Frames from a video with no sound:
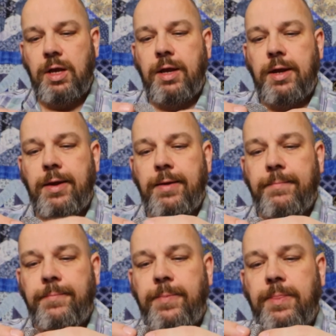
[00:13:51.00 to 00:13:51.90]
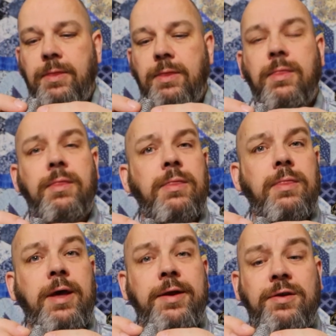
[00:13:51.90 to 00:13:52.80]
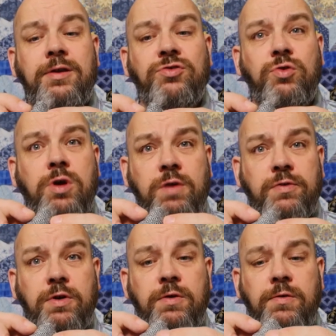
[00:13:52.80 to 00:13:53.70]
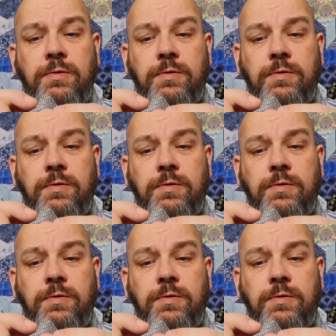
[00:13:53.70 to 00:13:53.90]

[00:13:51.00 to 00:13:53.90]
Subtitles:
The idea is to cover